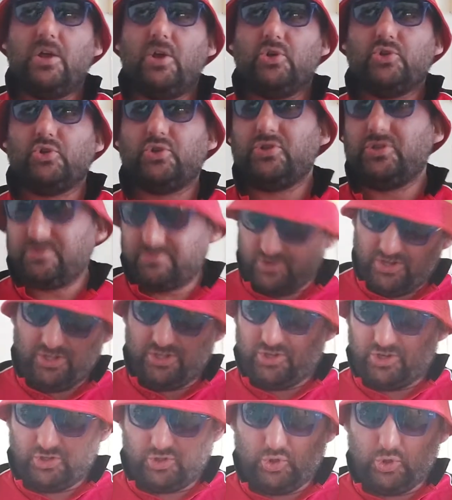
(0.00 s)
So he's only
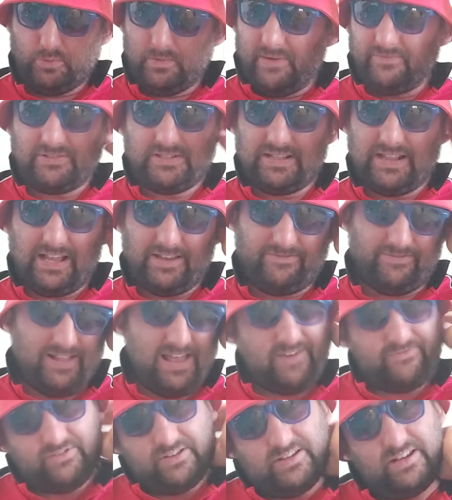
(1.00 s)
got two months life
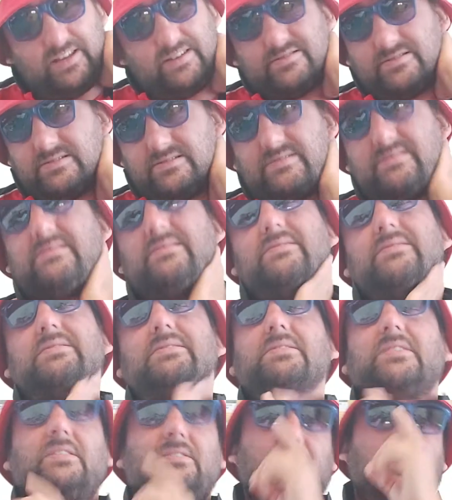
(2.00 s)
left, isn't it? It's
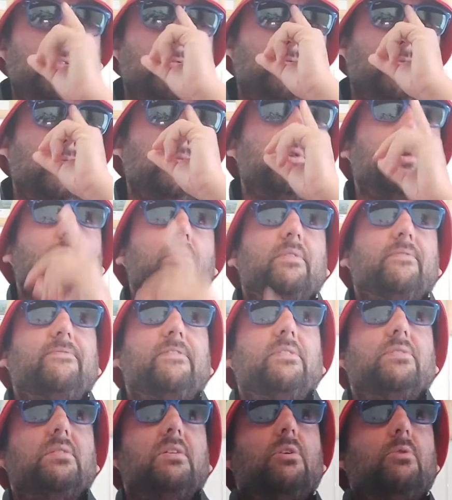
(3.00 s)
six now, or no, we're the
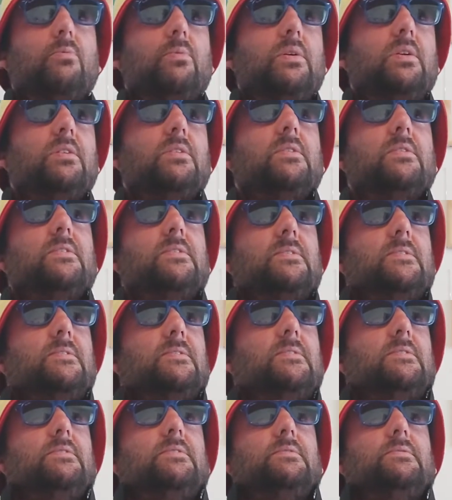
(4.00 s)
fifth now, aren't we?
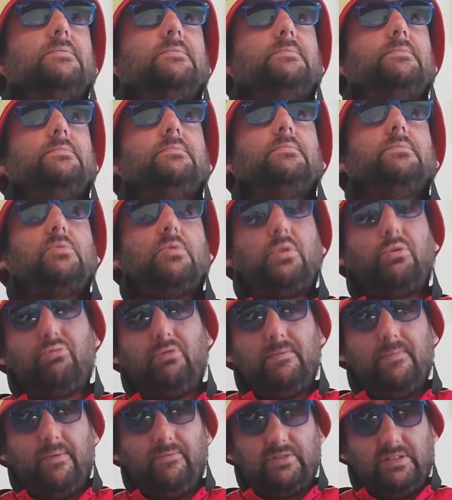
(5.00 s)

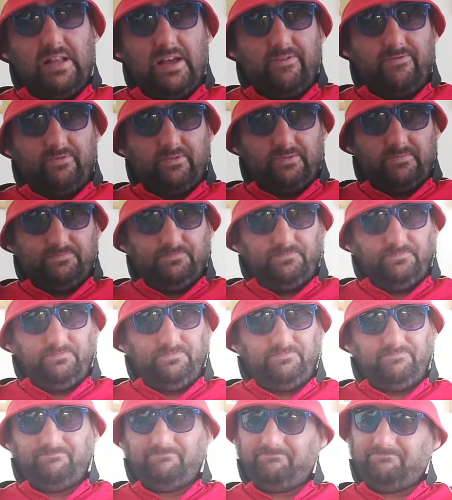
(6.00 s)
Three months left.
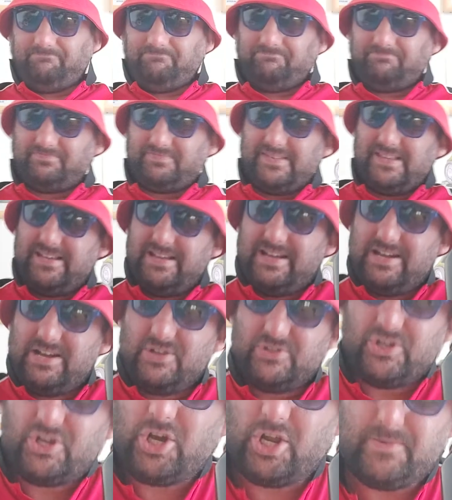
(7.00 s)

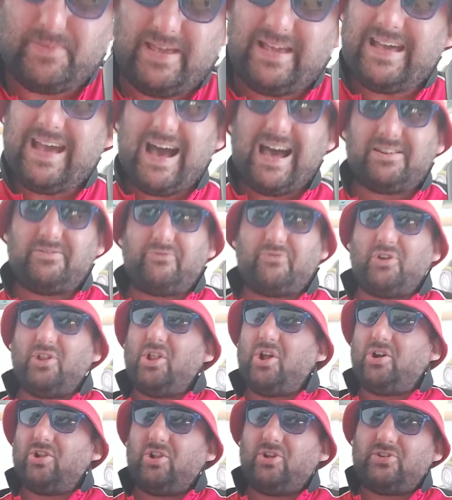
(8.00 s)
So it could have been canned for a
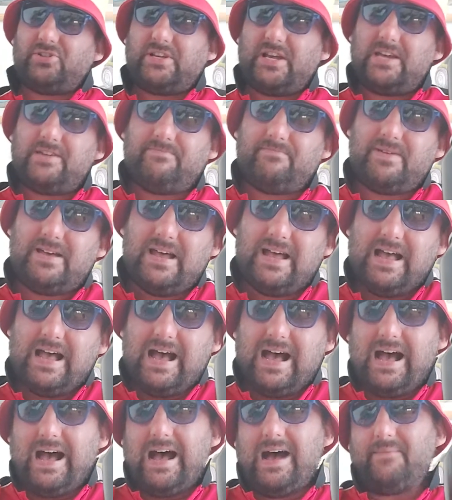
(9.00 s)
long, long time.
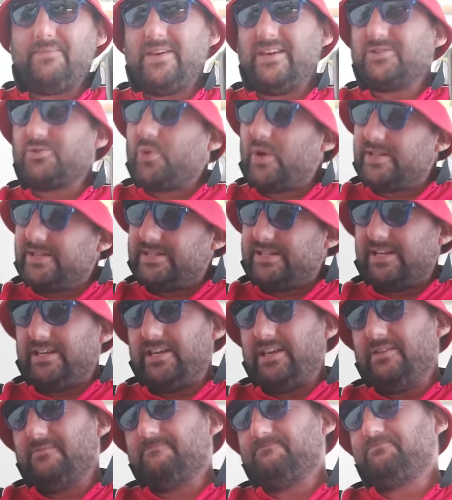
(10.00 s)
Uh, it's quite
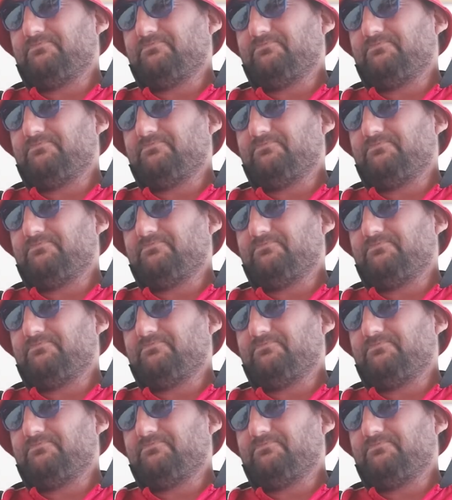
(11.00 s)
tinny.